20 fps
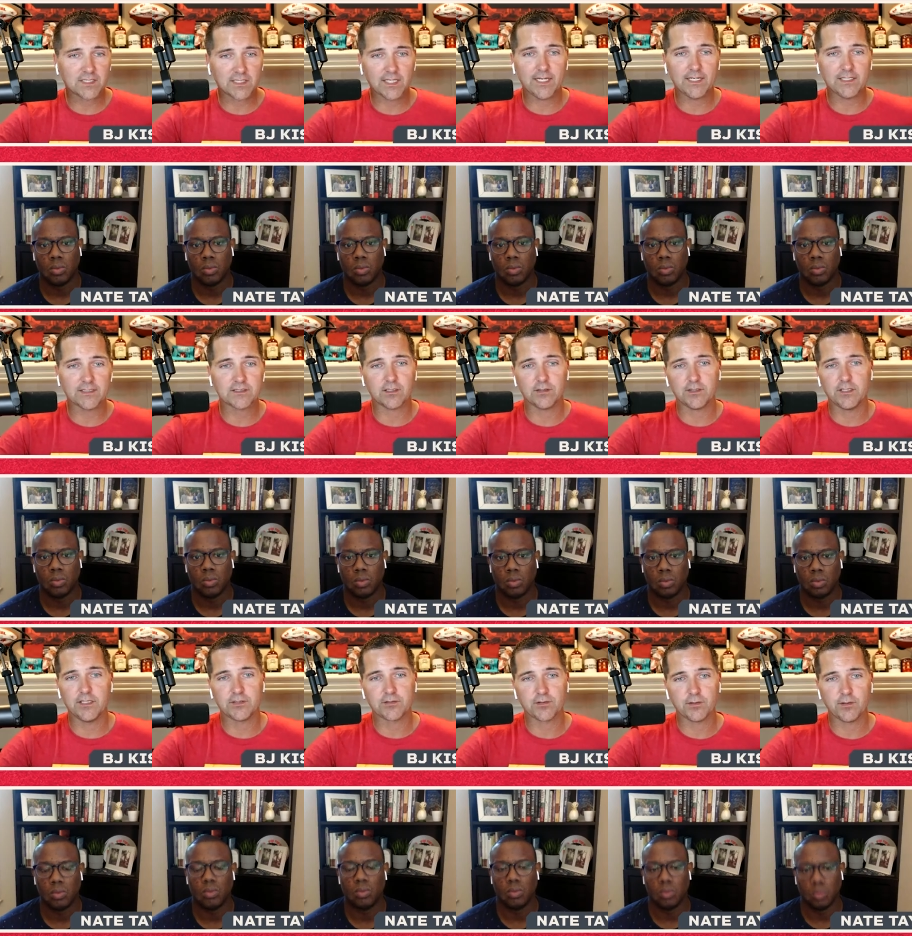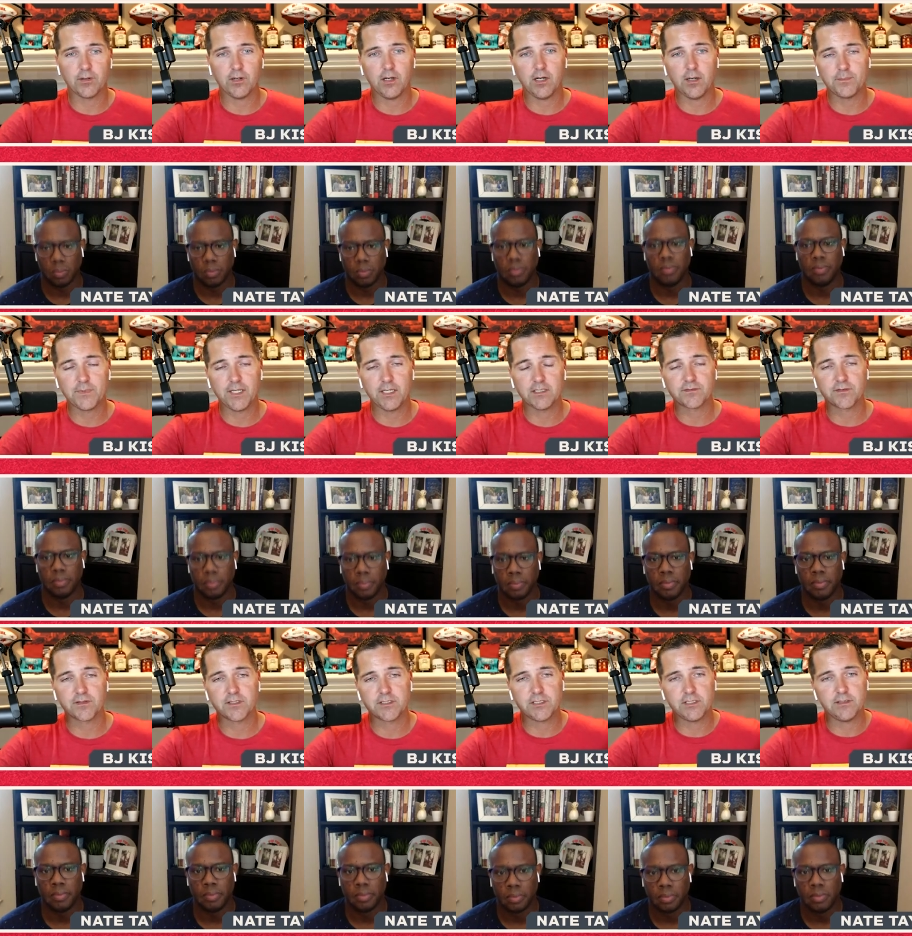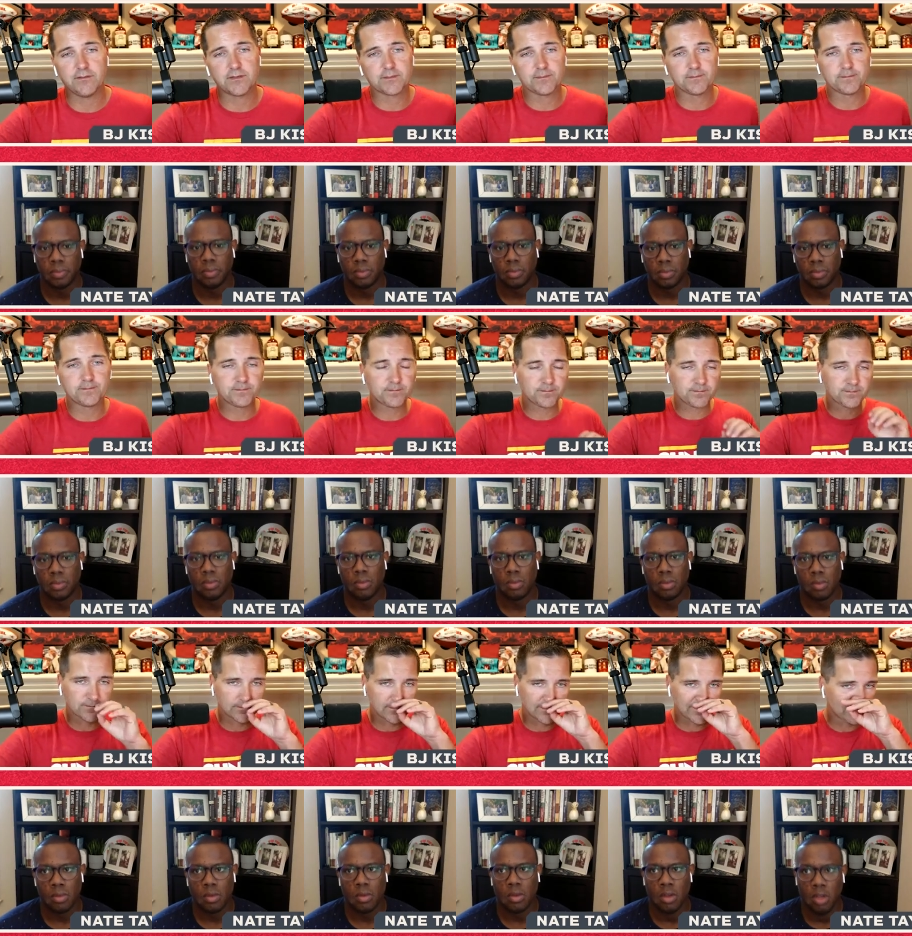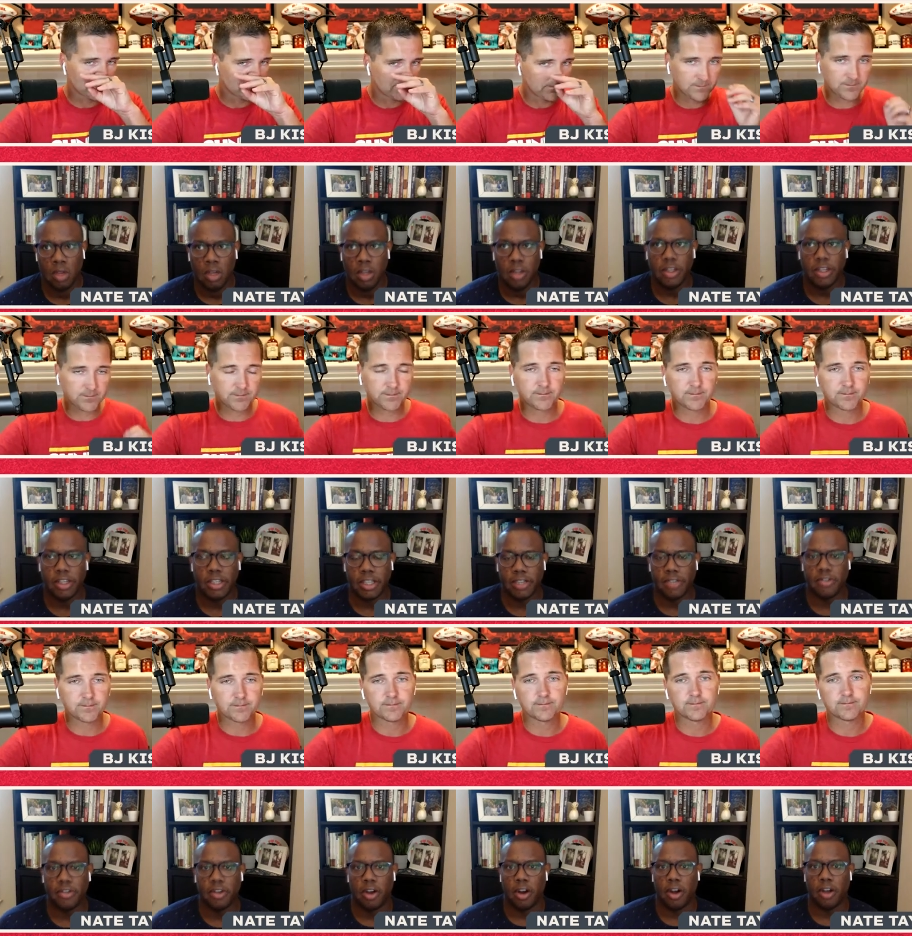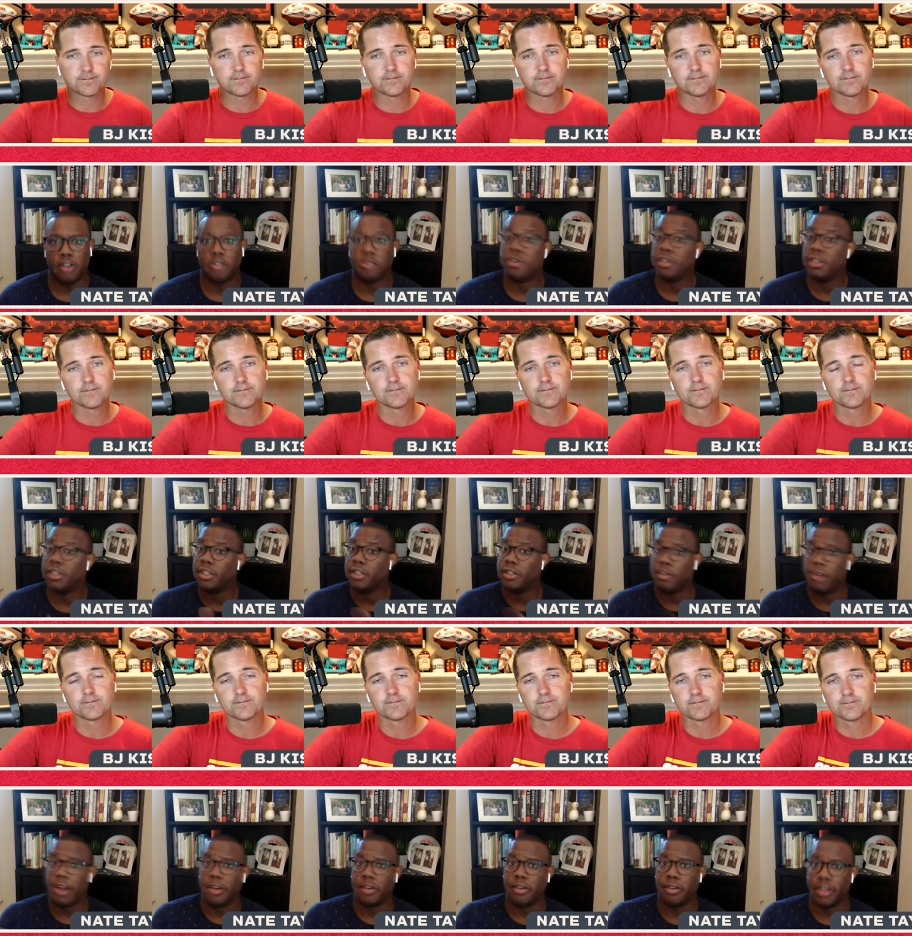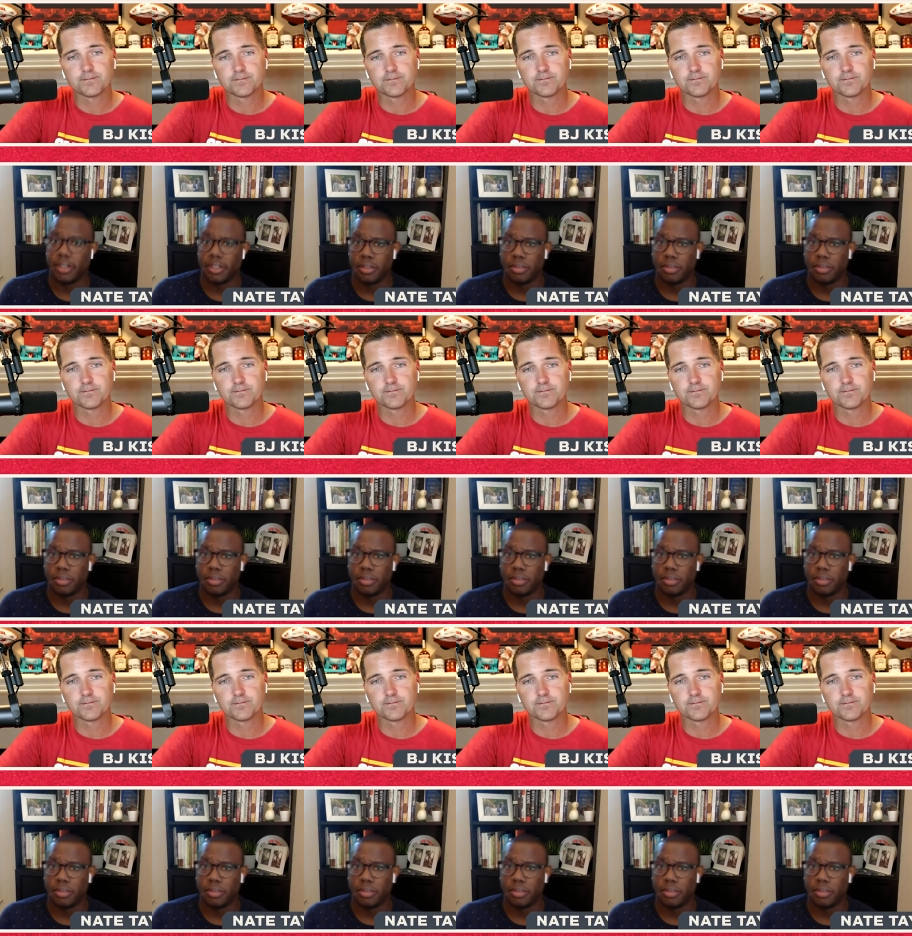Speaker 1: the latest on the injury updates for the Chiefs?
Speaker 2: The Chiefs are trending in the right